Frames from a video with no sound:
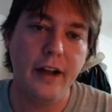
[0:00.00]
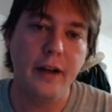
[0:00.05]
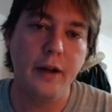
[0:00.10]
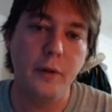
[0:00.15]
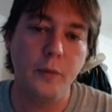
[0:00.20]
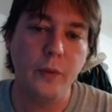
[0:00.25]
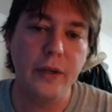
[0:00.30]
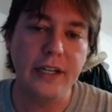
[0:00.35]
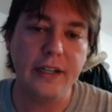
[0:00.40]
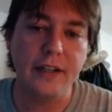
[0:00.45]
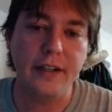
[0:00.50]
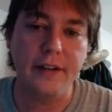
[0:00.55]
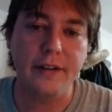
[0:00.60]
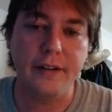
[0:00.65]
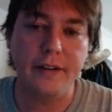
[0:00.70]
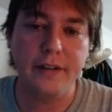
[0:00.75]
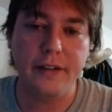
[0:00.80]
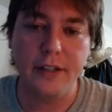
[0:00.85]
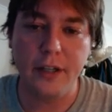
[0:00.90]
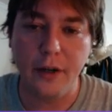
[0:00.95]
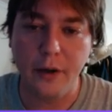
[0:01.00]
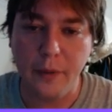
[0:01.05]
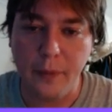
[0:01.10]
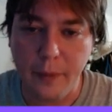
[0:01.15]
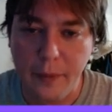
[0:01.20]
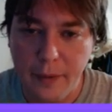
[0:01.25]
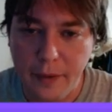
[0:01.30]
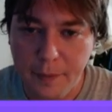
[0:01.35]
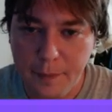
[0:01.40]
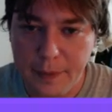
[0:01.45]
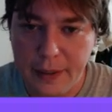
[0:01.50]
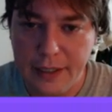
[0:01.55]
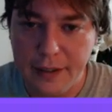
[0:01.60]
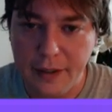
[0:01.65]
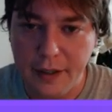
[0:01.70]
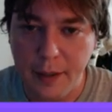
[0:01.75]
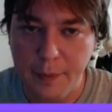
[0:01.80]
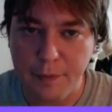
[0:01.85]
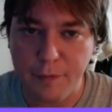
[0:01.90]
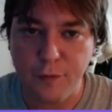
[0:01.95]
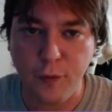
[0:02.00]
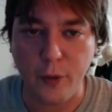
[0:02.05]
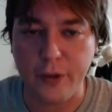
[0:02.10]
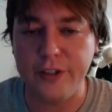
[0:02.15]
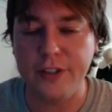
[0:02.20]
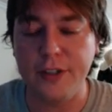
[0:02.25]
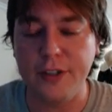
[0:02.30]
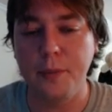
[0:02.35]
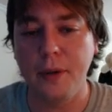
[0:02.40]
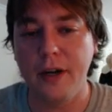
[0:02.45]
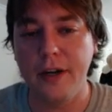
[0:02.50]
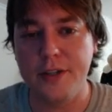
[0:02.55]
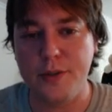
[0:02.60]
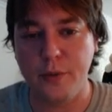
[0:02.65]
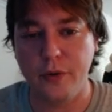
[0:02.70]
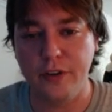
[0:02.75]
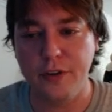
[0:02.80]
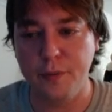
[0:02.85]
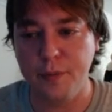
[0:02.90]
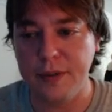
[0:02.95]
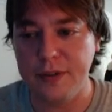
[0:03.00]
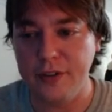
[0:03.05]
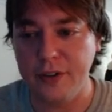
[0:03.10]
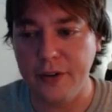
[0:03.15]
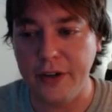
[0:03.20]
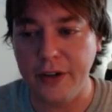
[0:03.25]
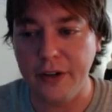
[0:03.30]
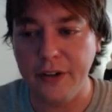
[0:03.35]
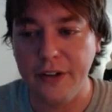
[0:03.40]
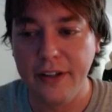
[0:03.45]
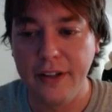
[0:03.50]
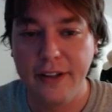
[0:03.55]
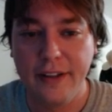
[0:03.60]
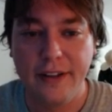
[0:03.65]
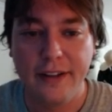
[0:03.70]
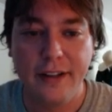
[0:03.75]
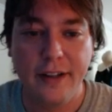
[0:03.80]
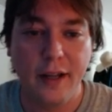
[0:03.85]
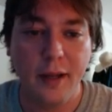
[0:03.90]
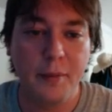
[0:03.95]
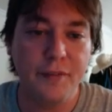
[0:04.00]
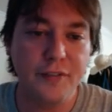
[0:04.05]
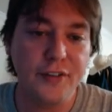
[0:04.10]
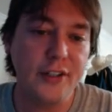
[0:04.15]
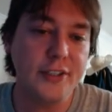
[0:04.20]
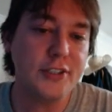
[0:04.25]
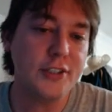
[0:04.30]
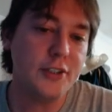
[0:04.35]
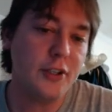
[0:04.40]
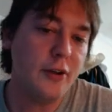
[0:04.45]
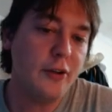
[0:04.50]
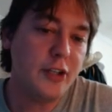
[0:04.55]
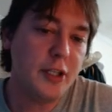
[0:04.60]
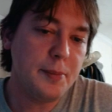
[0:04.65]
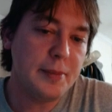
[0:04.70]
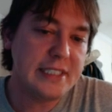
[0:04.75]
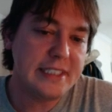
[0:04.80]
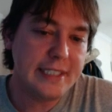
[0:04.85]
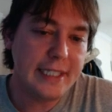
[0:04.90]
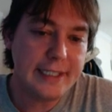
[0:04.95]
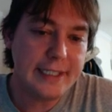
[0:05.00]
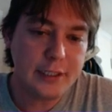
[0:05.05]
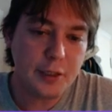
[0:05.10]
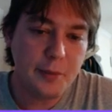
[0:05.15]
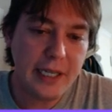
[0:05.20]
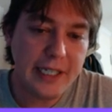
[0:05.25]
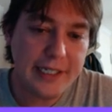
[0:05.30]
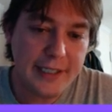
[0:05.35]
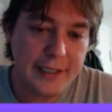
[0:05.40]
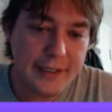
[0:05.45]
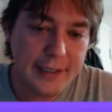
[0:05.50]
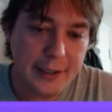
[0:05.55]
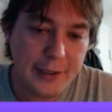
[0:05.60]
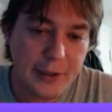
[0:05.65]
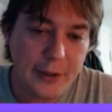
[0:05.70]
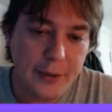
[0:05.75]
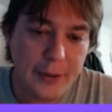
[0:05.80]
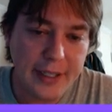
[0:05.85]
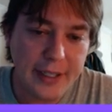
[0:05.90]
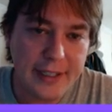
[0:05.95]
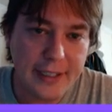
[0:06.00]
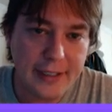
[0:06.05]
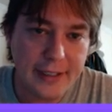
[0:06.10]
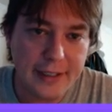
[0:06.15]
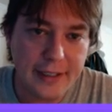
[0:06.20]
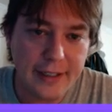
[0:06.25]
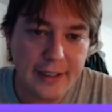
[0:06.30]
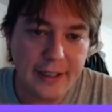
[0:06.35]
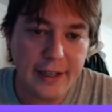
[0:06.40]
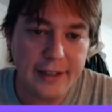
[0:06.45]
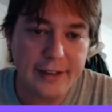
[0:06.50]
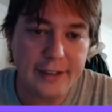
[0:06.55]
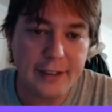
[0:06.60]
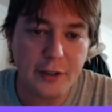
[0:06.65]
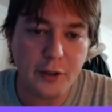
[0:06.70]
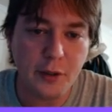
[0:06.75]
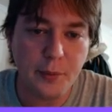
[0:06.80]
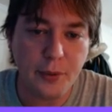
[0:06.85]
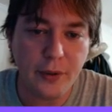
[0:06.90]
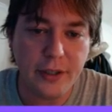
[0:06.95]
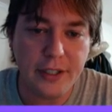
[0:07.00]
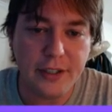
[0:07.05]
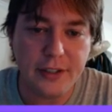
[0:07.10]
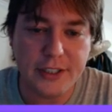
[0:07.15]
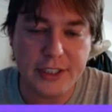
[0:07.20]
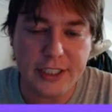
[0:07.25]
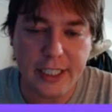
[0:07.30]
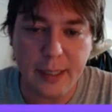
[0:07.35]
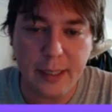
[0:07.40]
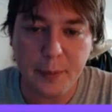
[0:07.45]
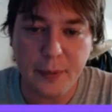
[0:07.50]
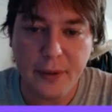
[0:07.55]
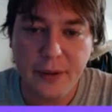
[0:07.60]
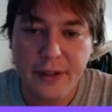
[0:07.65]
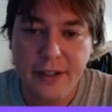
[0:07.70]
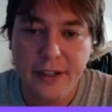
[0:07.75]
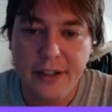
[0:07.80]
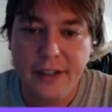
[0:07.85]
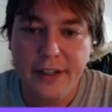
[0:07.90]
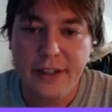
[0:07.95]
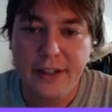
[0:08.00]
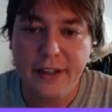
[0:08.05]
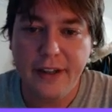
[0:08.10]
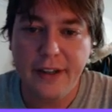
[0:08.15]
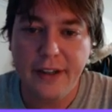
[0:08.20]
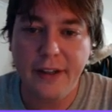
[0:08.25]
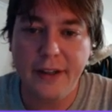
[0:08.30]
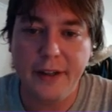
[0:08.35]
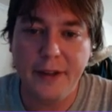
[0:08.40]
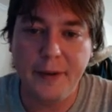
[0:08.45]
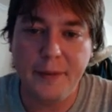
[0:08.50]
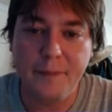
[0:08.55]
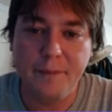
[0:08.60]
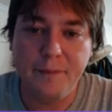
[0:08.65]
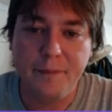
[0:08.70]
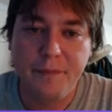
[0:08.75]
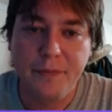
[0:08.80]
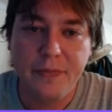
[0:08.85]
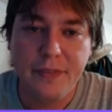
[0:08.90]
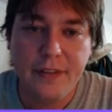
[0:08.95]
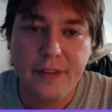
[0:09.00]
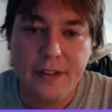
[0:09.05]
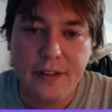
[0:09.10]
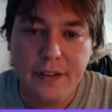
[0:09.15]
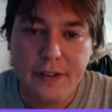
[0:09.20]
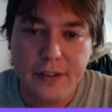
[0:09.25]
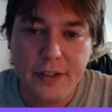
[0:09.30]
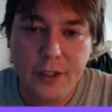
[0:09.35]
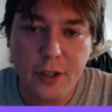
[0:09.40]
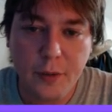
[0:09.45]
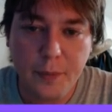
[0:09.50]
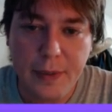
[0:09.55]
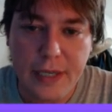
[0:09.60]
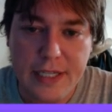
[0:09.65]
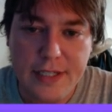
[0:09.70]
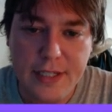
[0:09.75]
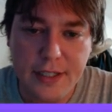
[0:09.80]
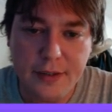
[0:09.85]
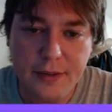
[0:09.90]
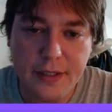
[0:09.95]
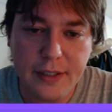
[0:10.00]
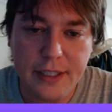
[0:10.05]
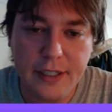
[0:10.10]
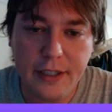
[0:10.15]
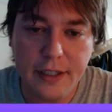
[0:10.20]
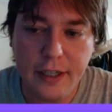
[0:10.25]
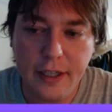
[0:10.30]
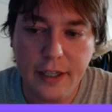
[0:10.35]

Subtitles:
winning. Being up 14 pawns worth of material. If those are the only mistakes you're making, Kiro, I think you're in pretty good shape. Basically,